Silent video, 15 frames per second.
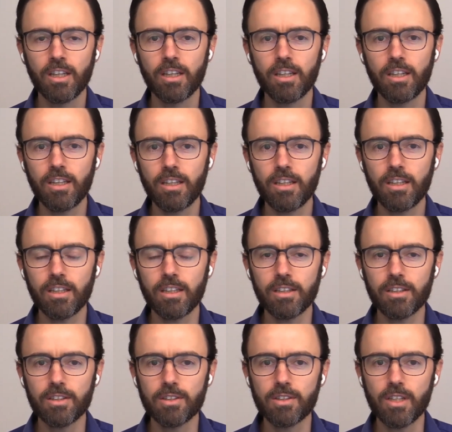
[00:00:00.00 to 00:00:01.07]
He
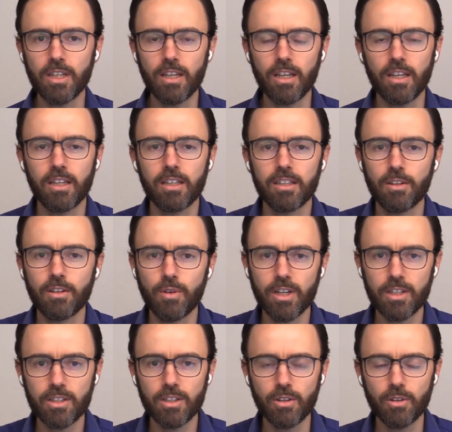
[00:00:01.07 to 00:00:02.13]
is the
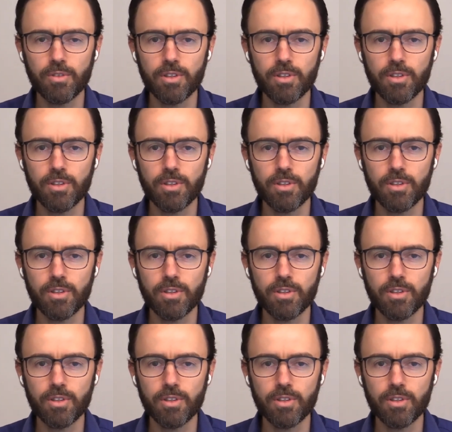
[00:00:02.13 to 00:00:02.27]
director of